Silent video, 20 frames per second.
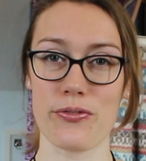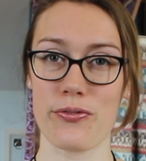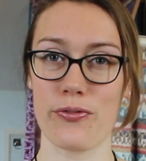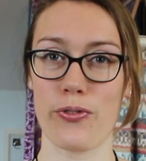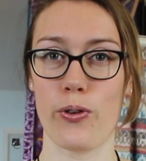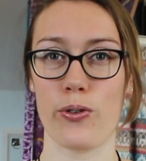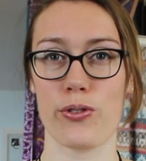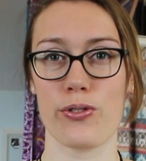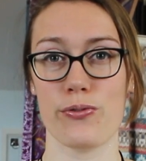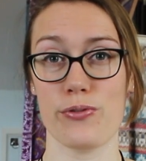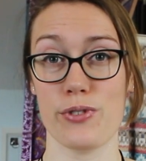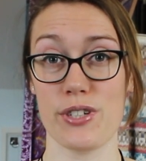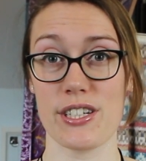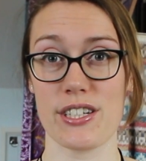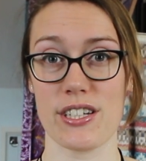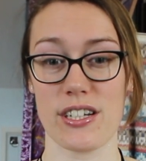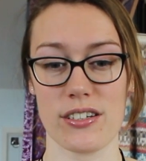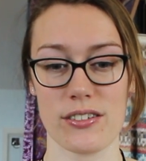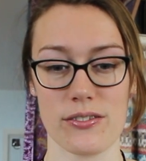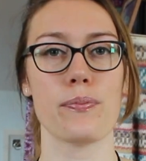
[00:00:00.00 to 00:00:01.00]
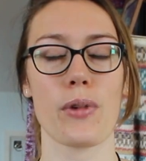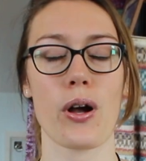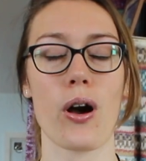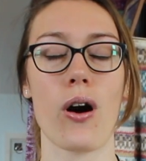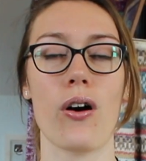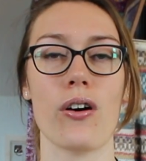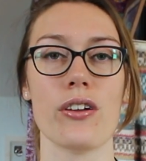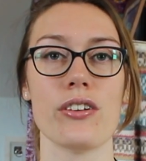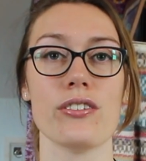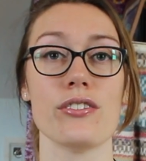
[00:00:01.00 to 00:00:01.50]
for the reader.
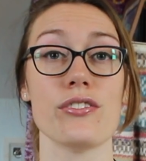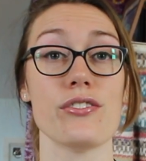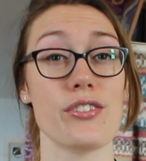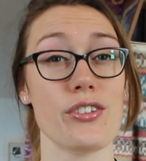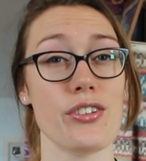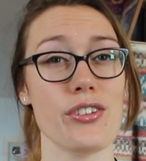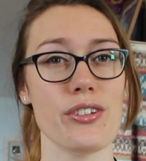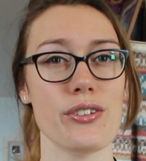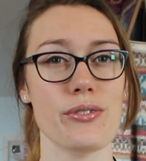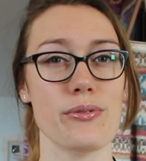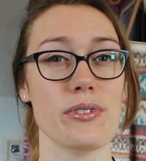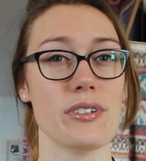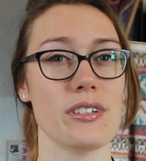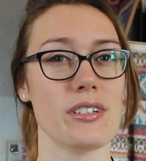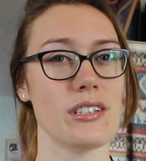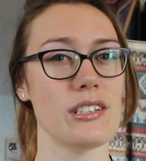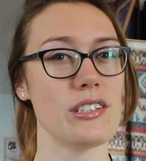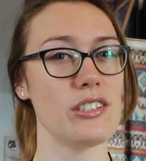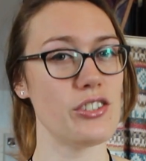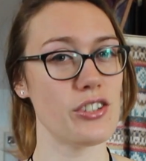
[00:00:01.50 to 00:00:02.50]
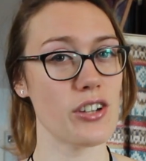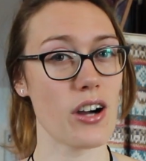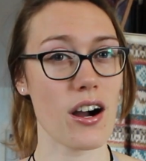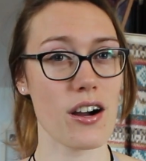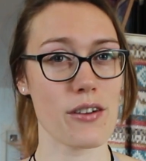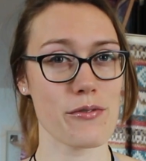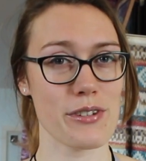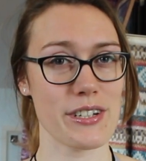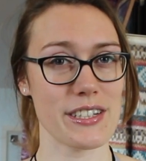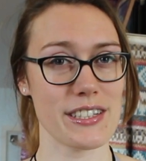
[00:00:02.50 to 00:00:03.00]
Con 2.
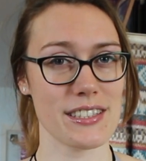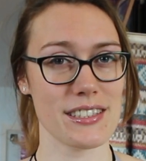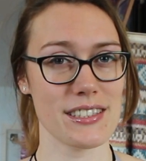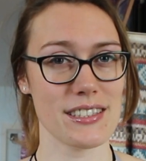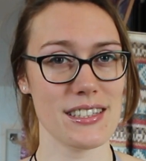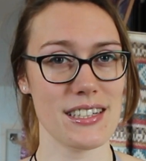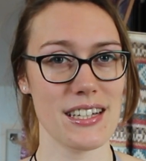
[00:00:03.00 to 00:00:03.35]
Jarring.